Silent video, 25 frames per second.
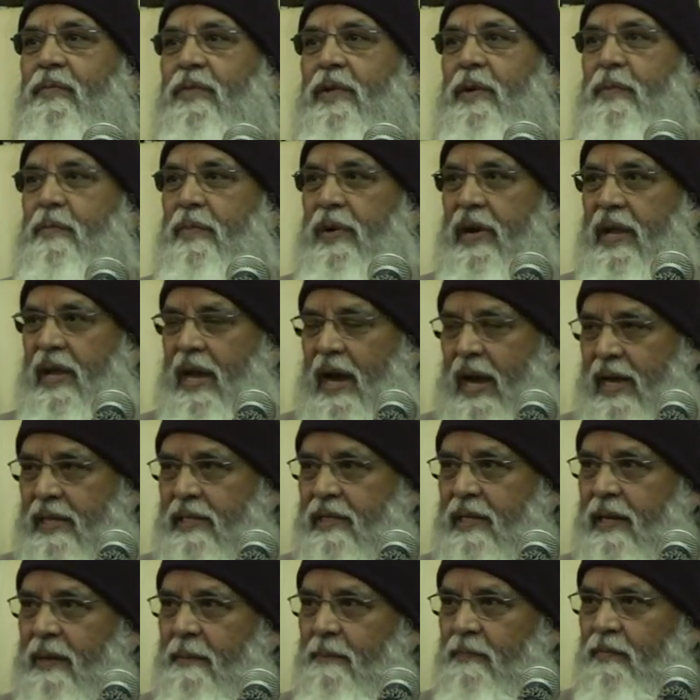Somebody
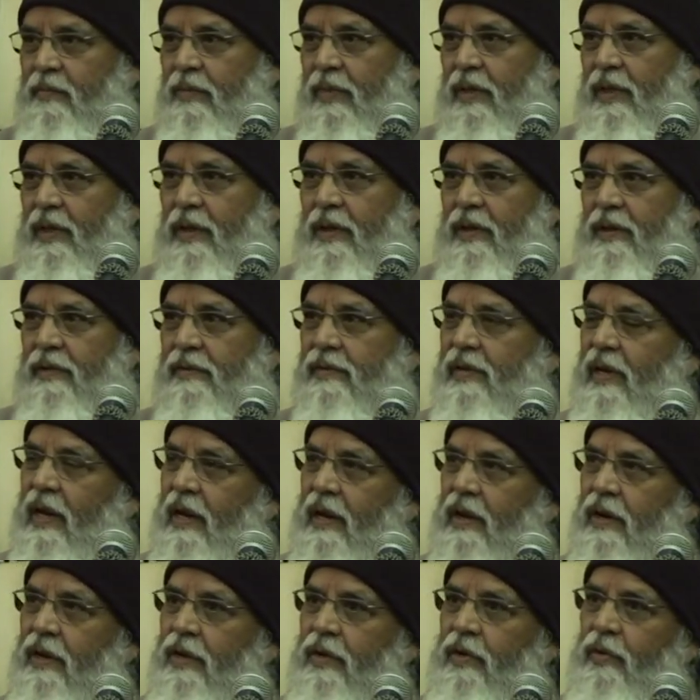asked him,
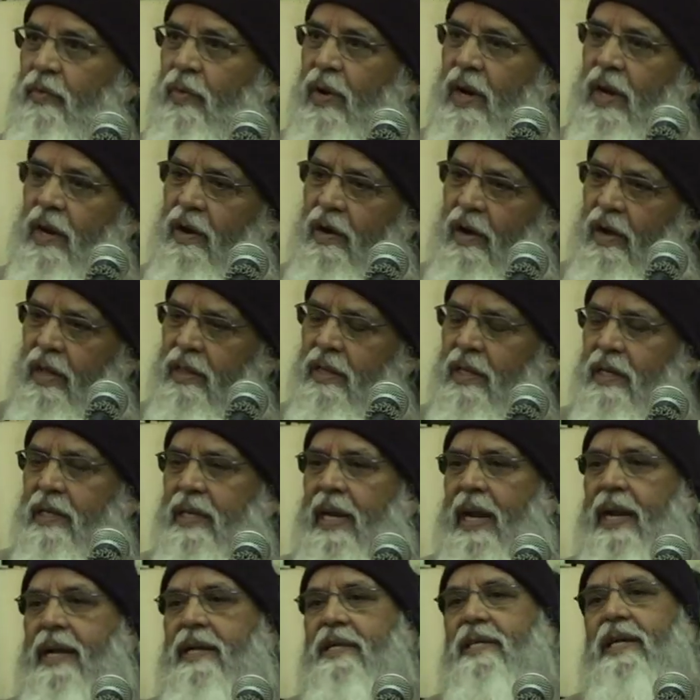Sir, you are all the
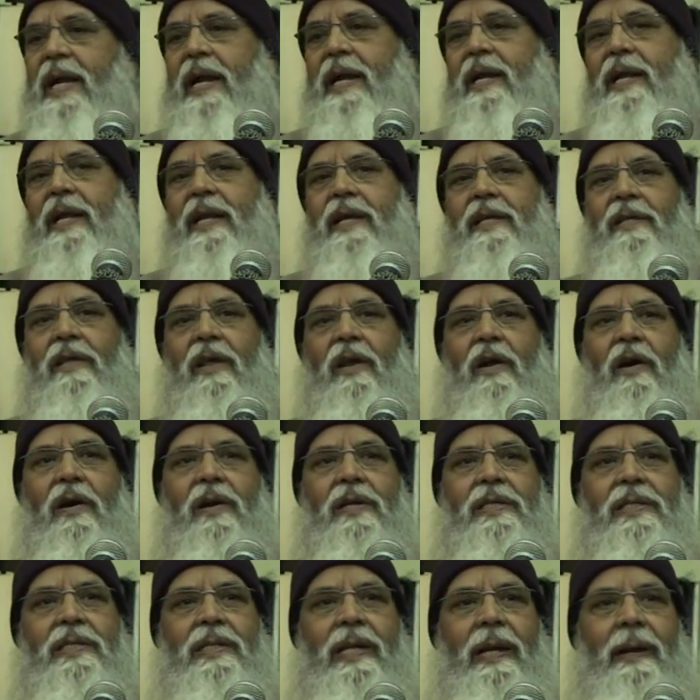time chanting the
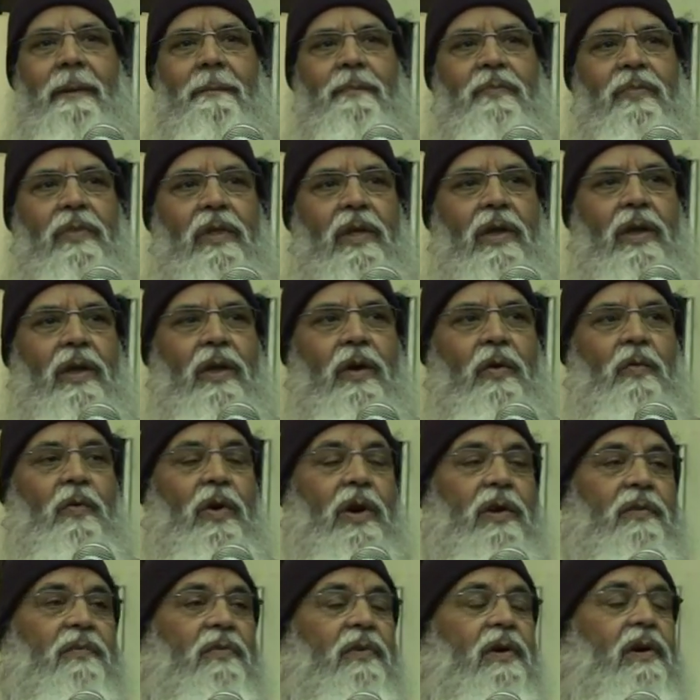Lord's name.
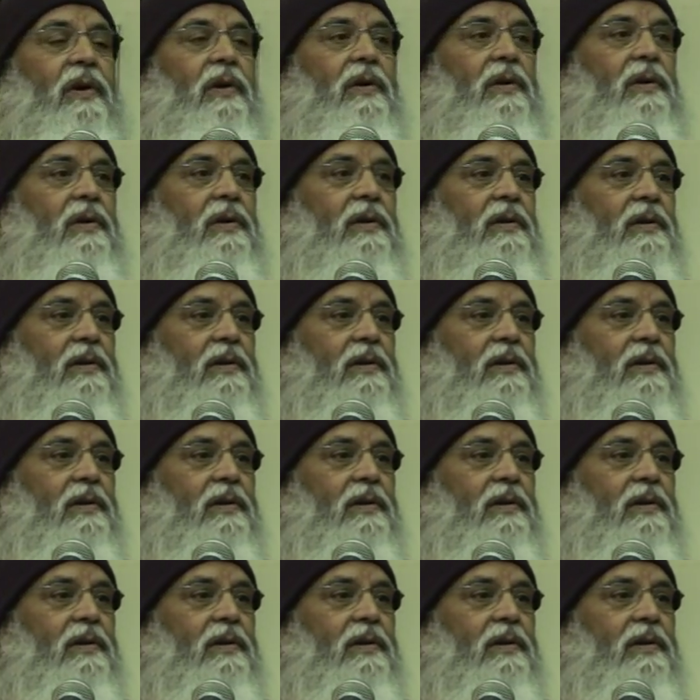What for?